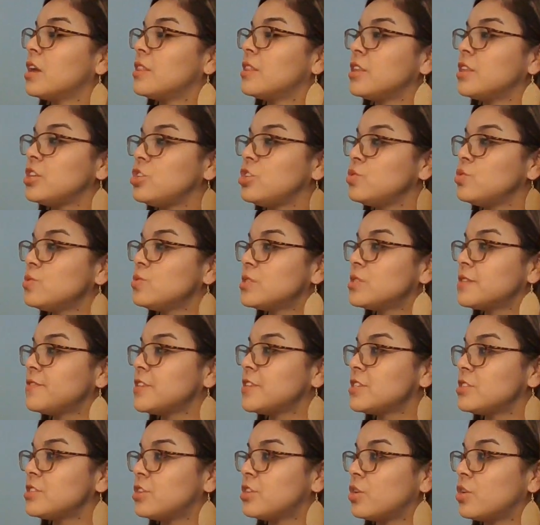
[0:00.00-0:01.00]
use of
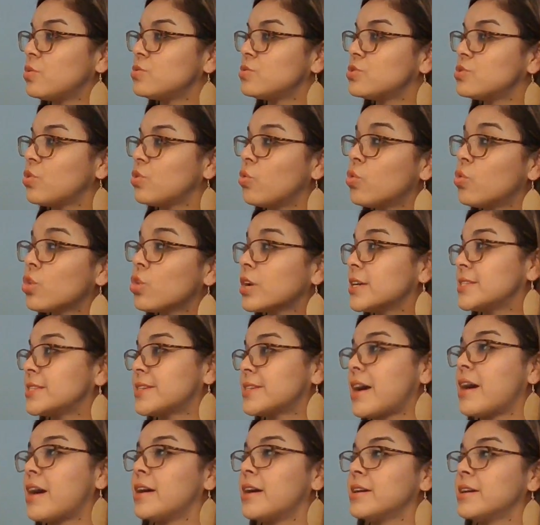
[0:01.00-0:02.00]
his nose or his
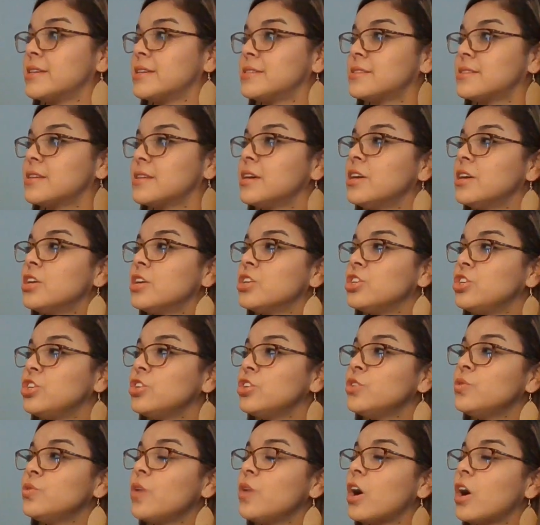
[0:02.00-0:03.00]
eyes.
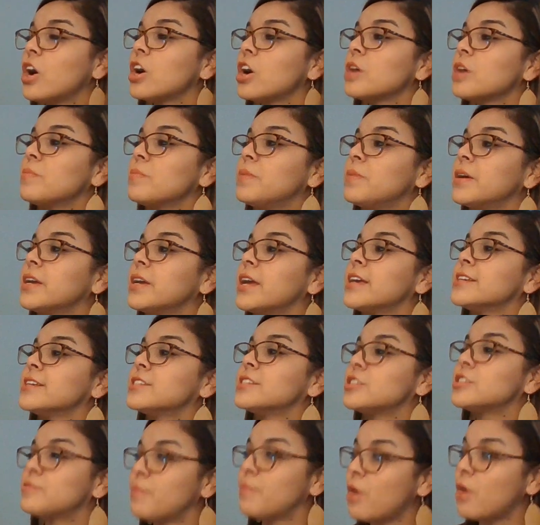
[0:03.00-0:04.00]
"You are but a
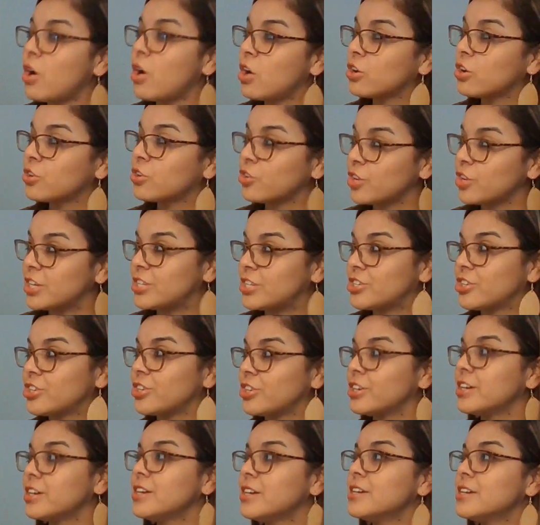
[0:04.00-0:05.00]
small
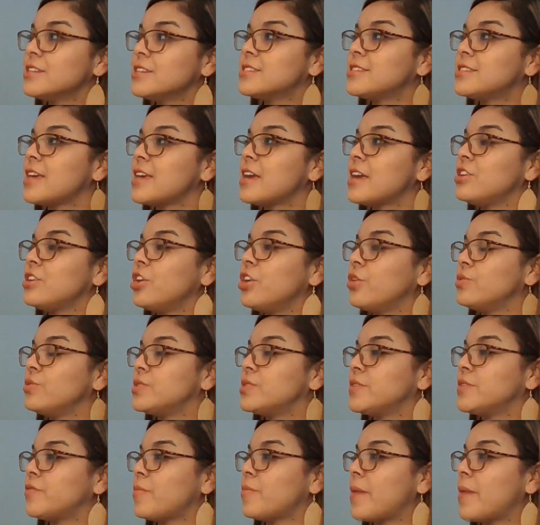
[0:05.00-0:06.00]
creature," said
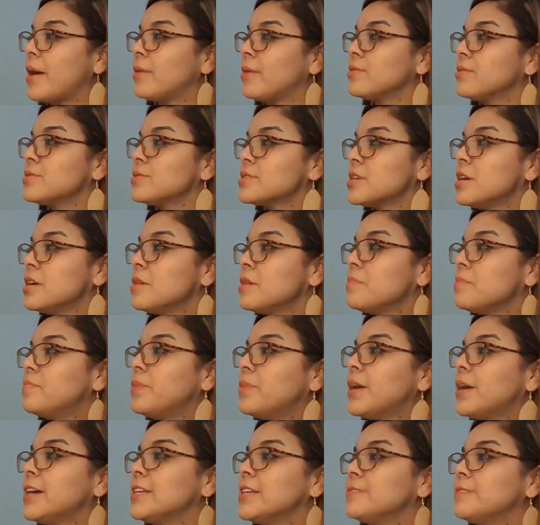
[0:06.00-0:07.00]
Nose of a Mouse,
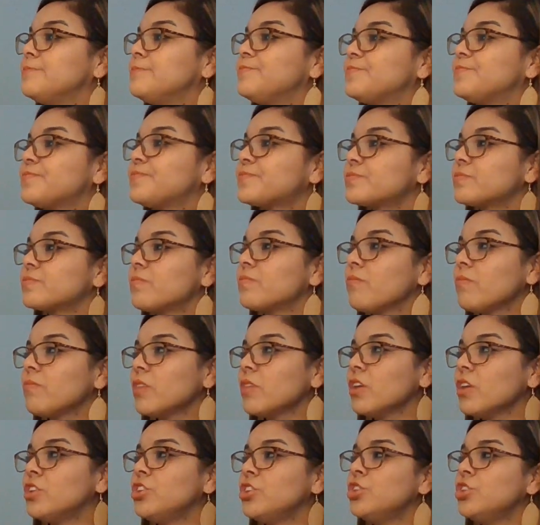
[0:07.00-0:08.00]
"but
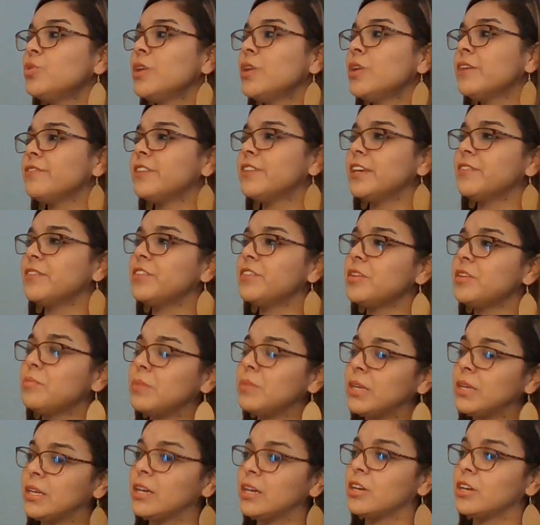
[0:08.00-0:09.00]
you have given
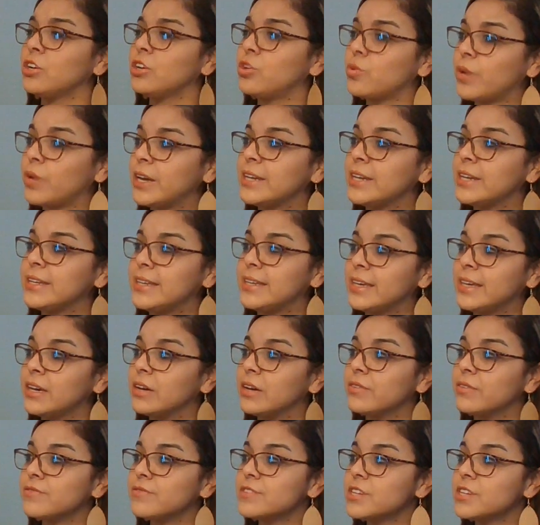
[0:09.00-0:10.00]
me a great
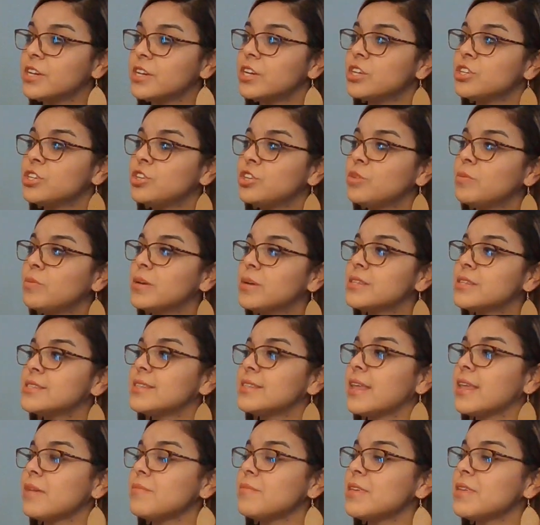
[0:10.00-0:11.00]
gift. You must
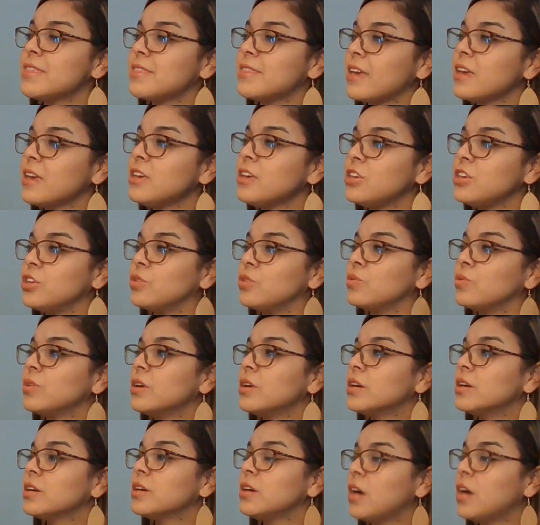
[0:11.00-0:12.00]
let me thank you.
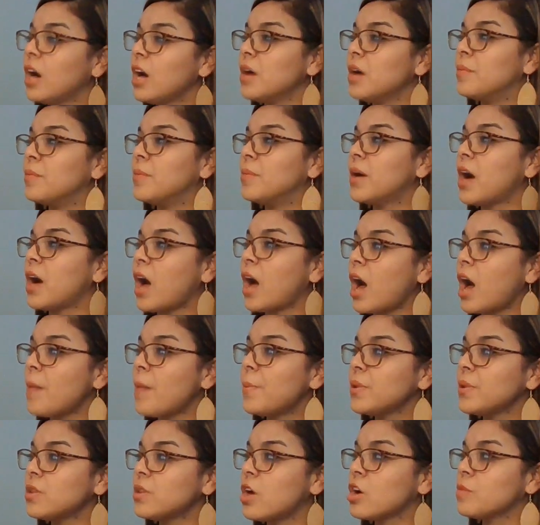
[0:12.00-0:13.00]
Come, hop
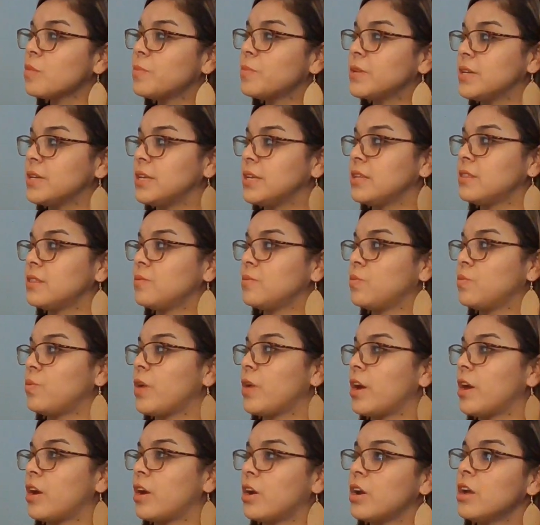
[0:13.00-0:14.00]
along beneath
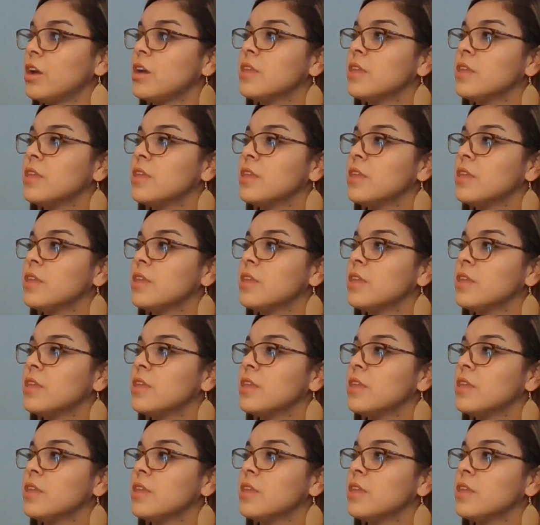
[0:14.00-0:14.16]
where